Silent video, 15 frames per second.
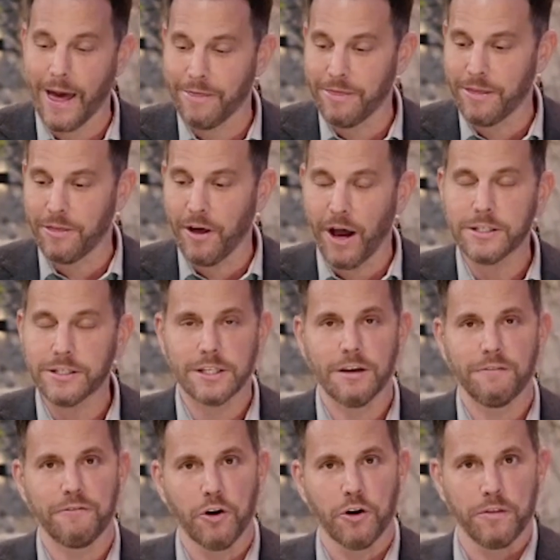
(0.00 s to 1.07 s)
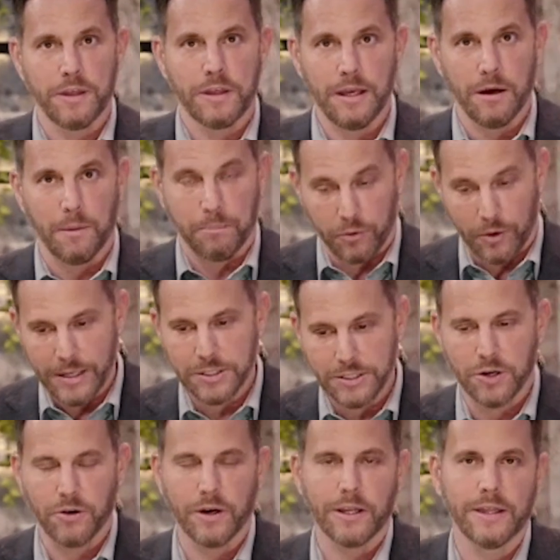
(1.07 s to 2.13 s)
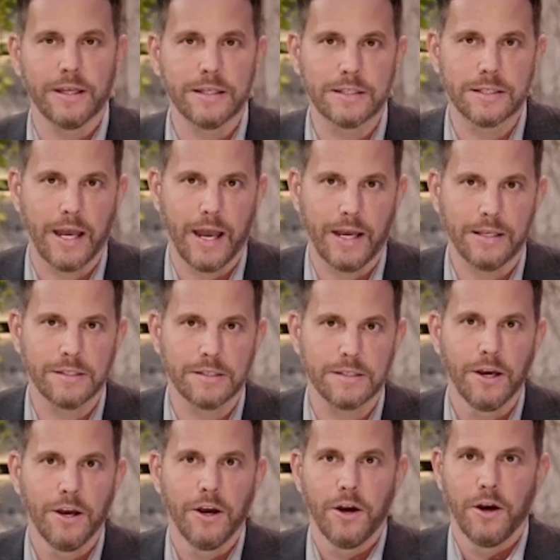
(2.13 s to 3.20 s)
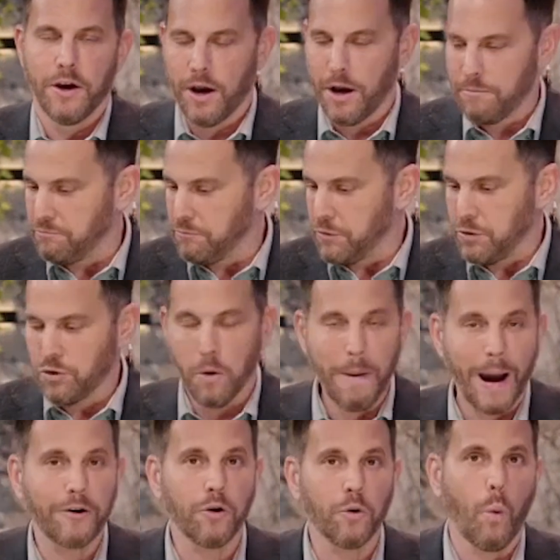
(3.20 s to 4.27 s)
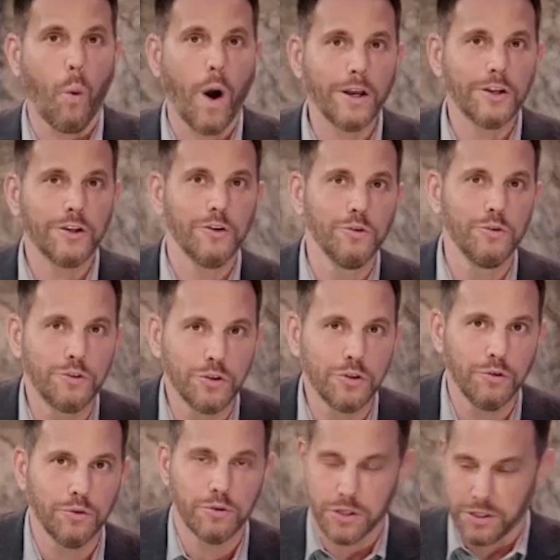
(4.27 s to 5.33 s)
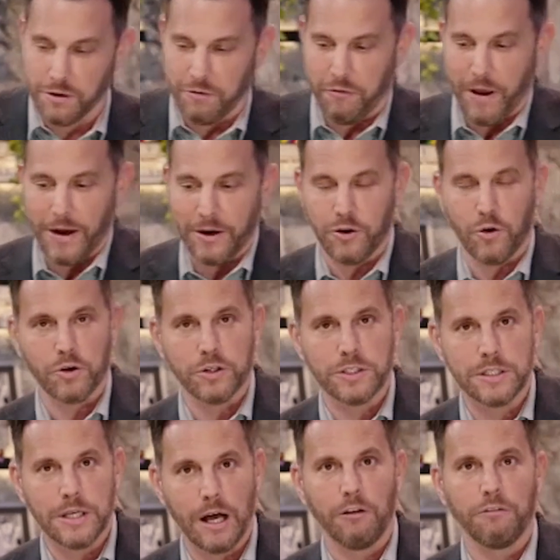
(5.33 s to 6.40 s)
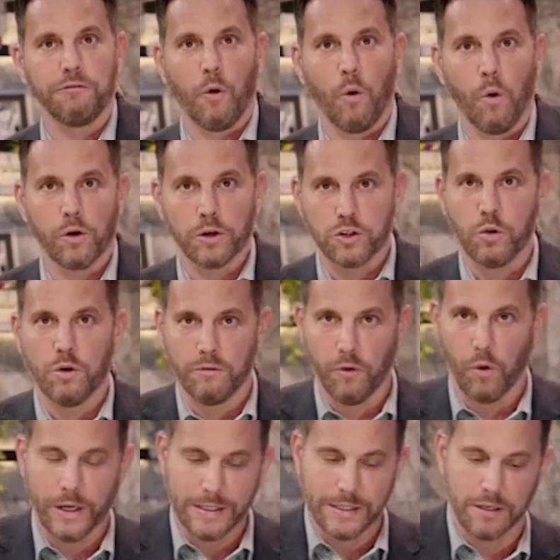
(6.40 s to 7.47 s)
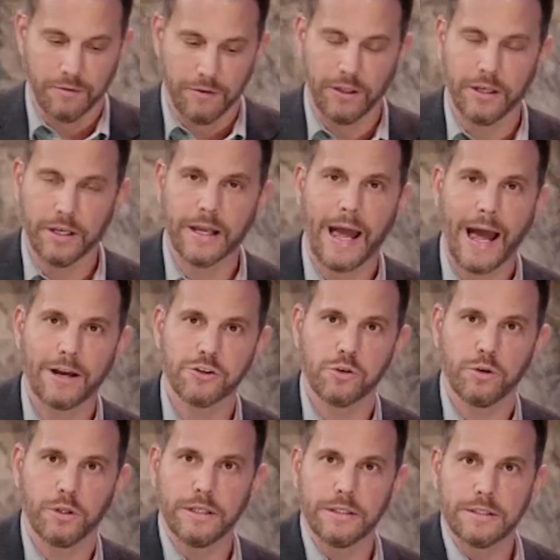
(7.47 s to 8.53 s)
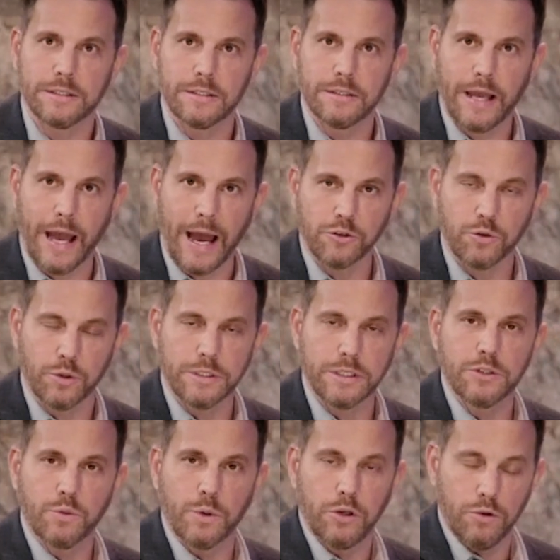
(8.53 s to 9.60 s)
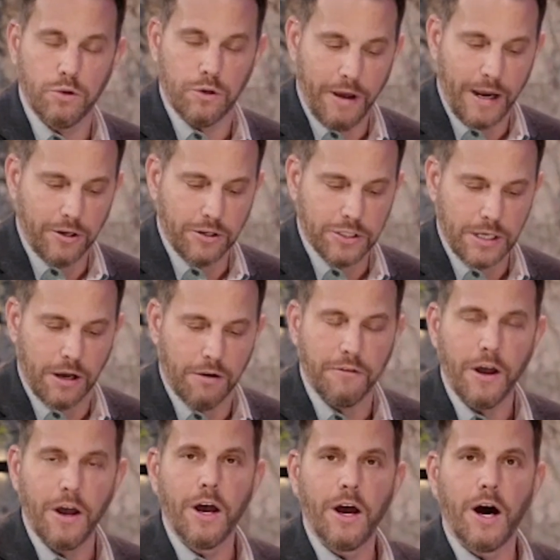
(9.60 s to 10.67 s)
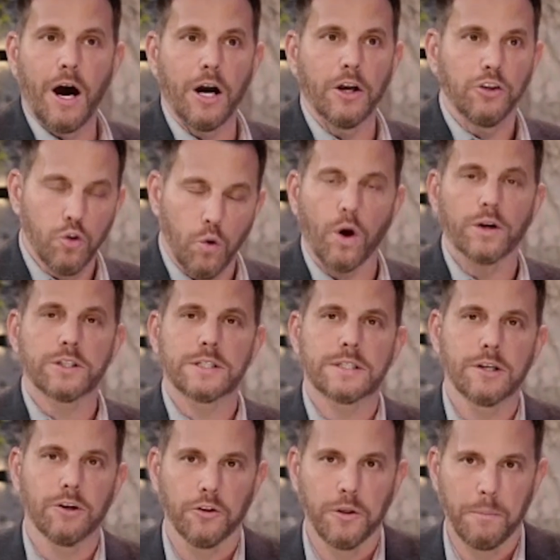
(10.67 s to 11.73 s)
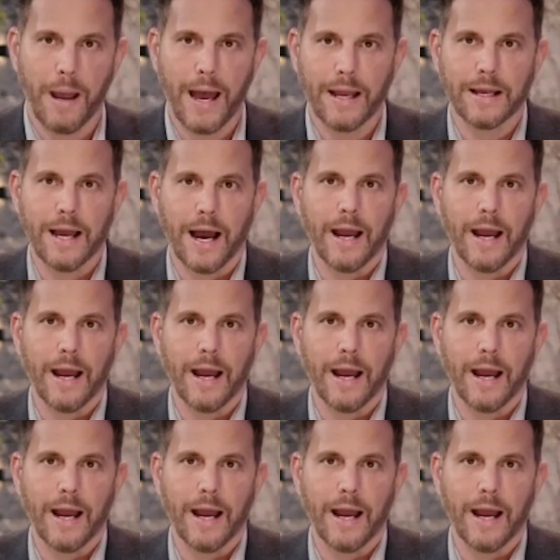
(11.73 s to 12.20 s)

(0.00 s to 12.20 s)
And thus, if you're the oppressor in this case, no matter what you do to defend yourself or to avoid civilian casualties when you defend yourself, you are still the bad